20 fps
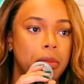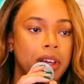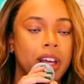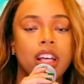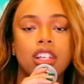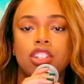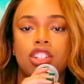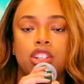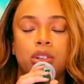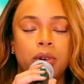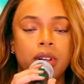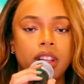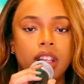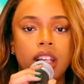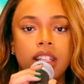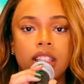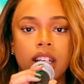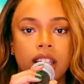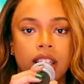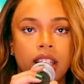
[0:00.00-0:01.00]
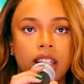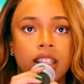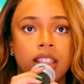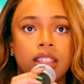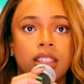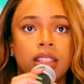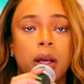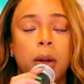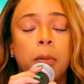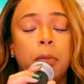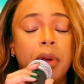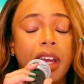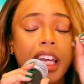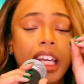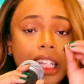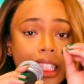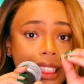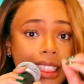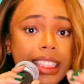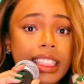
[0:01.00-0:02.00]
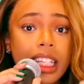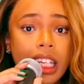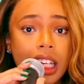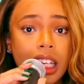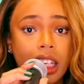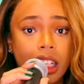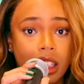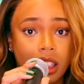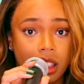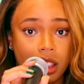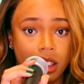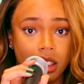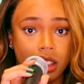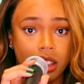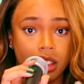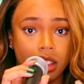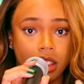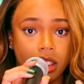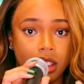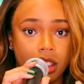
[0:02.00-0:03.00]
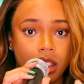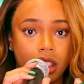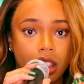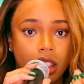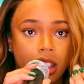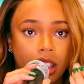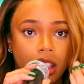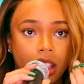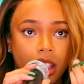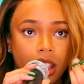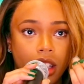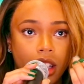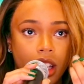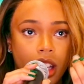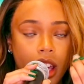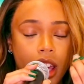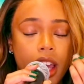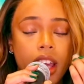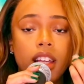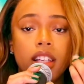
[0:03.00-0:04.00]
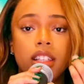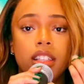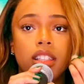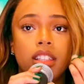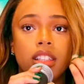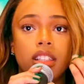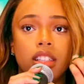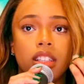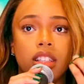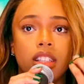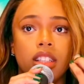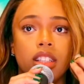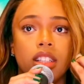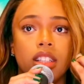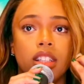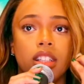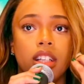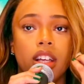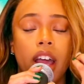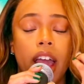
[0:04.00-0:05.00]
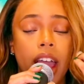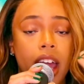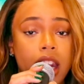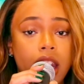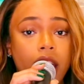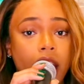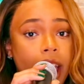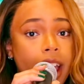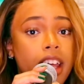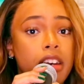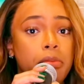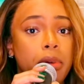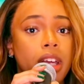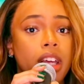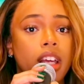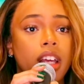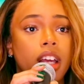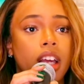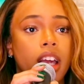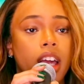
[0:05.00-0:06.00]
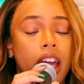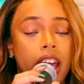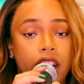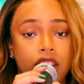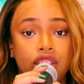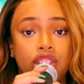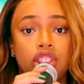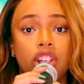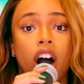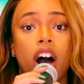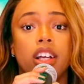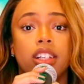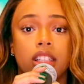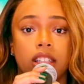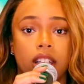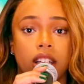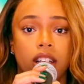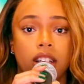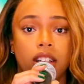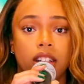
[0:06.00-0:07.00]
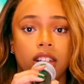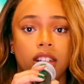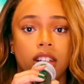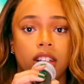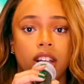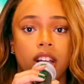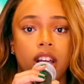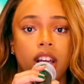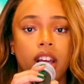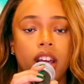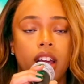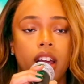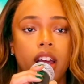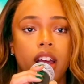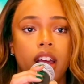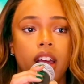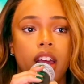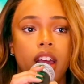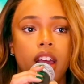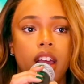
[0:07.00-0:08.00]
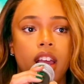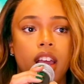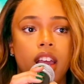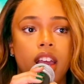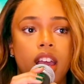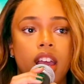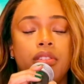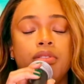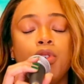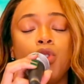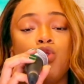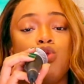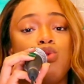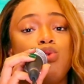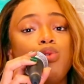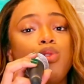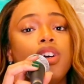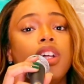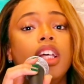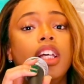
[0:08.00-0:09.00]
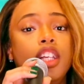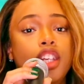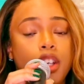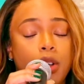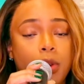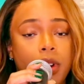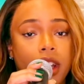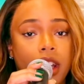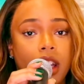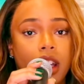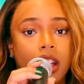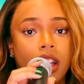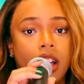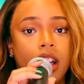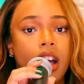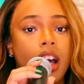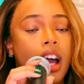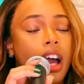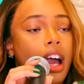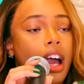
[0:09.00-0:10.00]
Because doing things like this, being seen, is and can be exhausting if you're really doing it.